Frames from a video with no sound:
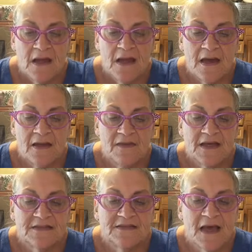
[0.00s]
And
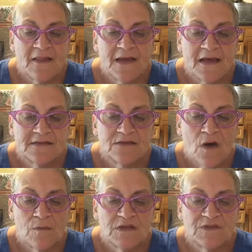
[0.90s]
then Sally asked
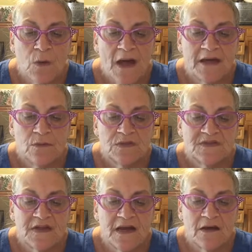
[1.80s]
Thomas why he
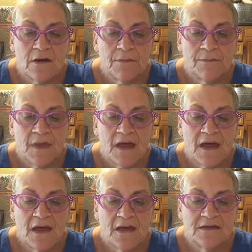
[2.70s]
was there
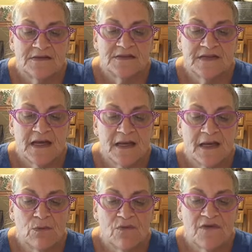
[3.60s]
and said
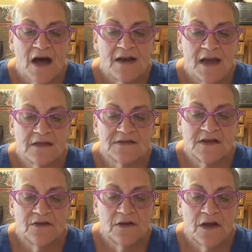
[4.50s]
he will find out
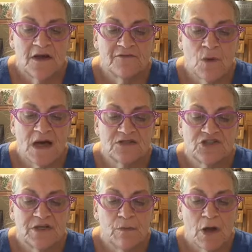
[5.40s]
soon enough why
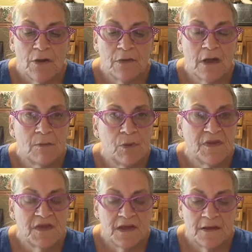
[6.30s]
she broke up
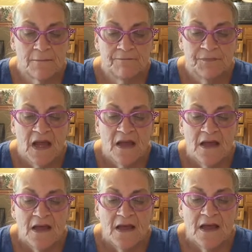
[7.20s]
with him.
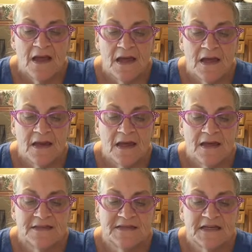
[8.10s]
And
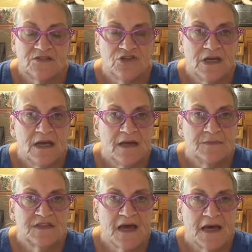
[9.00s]
he said she
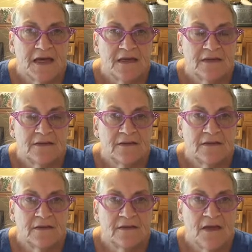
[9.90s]
keeps saying
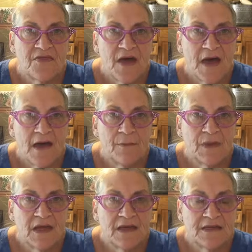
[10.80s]
that,
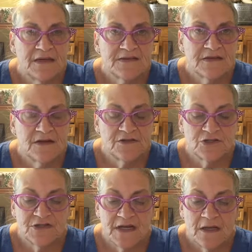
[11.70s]
but he doesn't
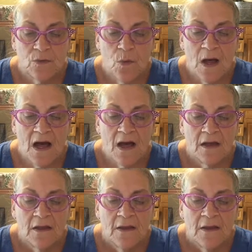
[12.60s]
understand why.